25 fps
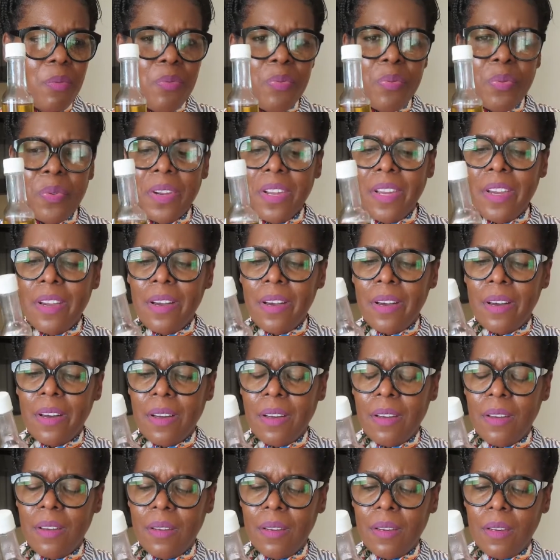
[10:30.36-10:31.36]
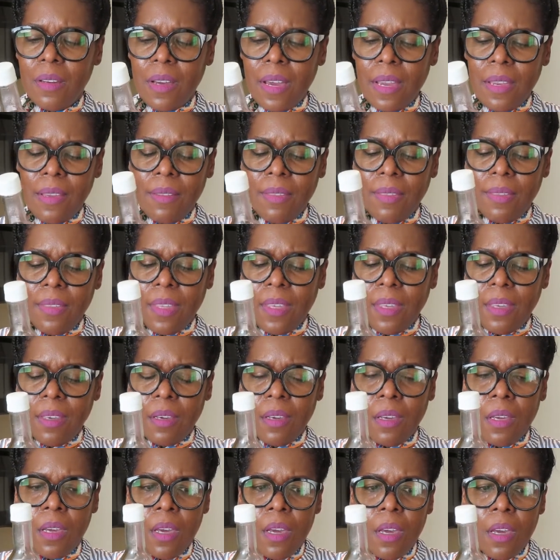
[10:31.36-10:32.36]
rare. I
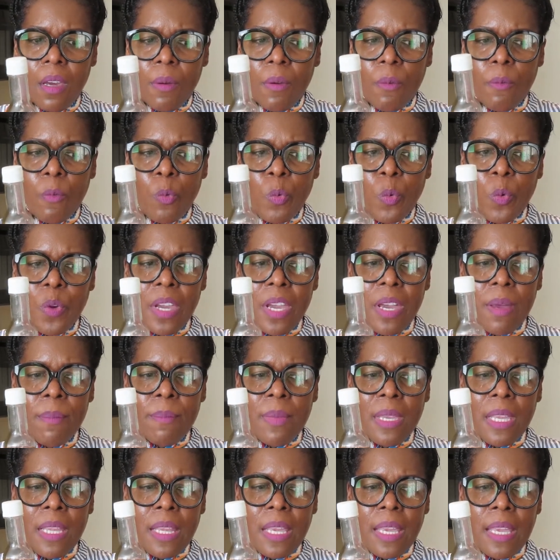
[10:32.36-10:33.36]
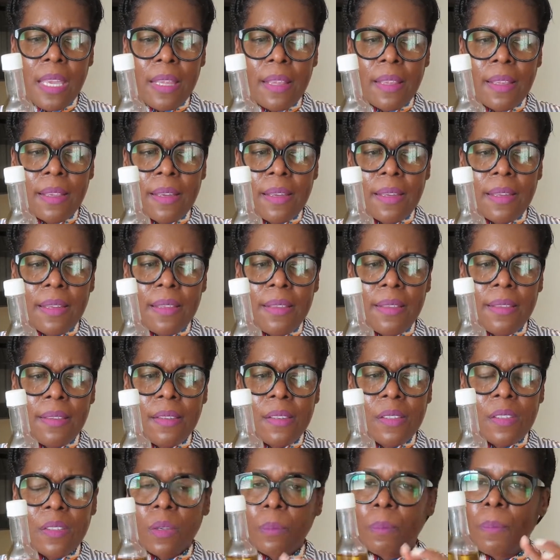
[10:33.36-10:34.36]
think rare meaning
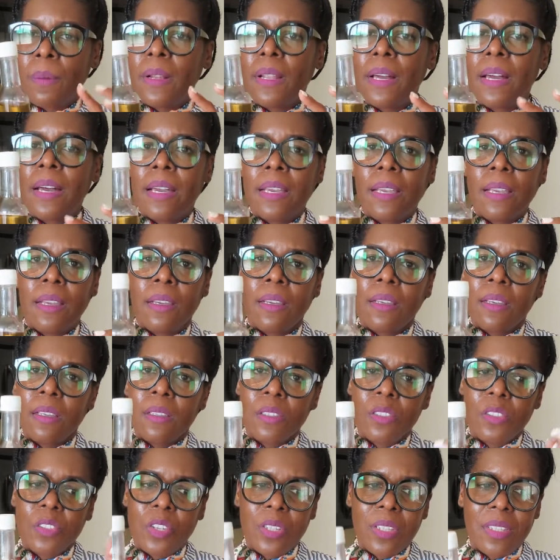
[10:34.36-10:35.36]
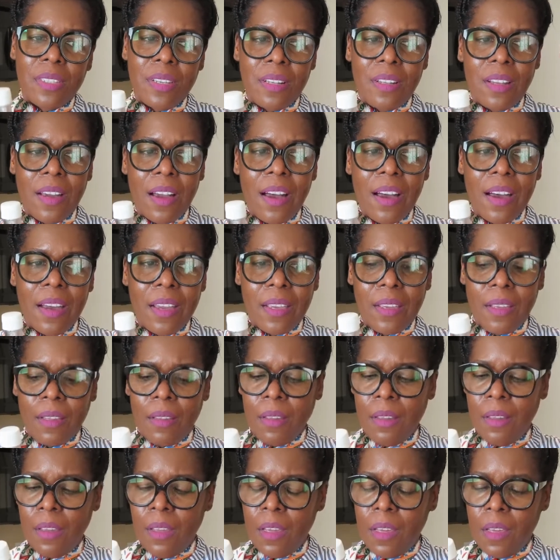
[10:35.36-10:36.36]
the supply is not that high.
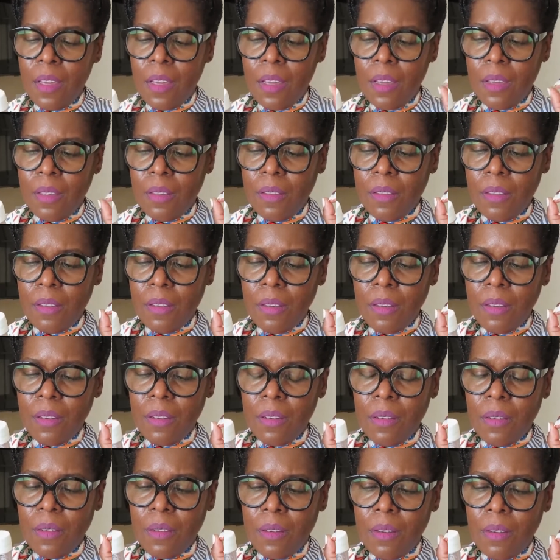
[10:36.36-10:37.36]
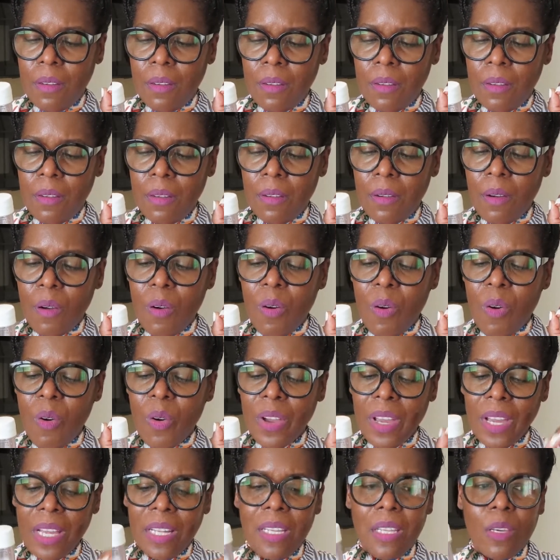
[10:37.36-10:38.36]
The
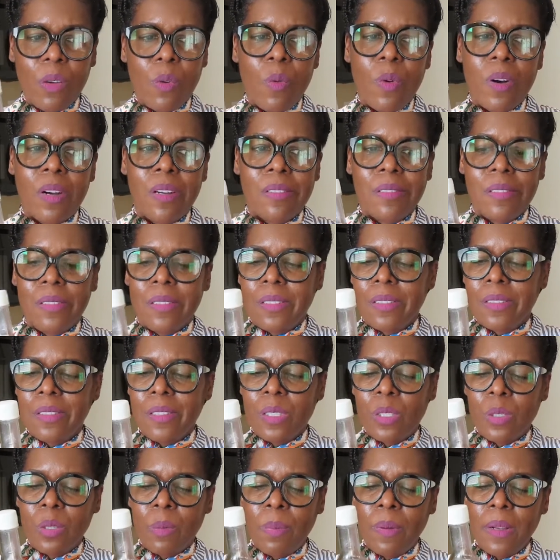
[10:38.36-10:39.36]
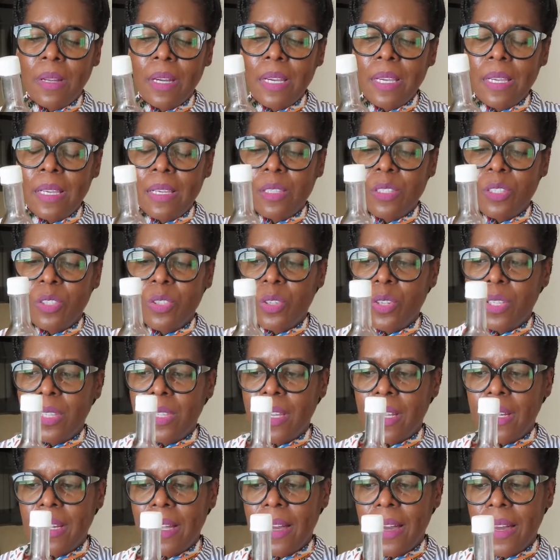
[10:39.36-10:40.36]
organic ones, the supply is not
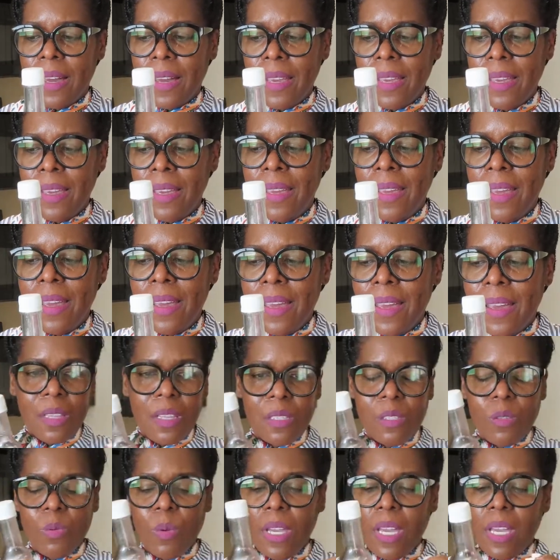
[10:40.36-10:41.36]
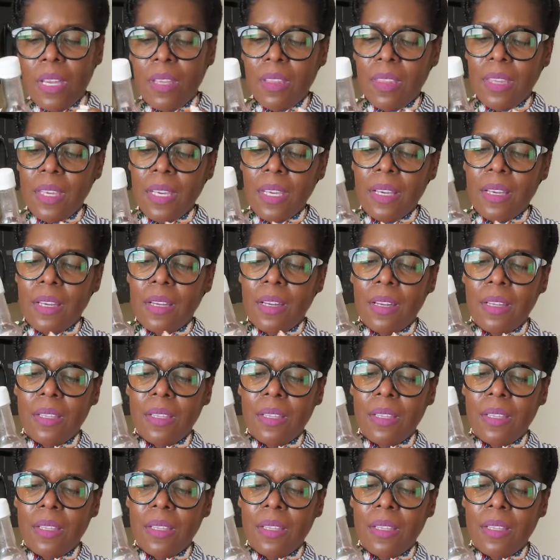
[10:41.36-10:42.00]
that high. That's why I think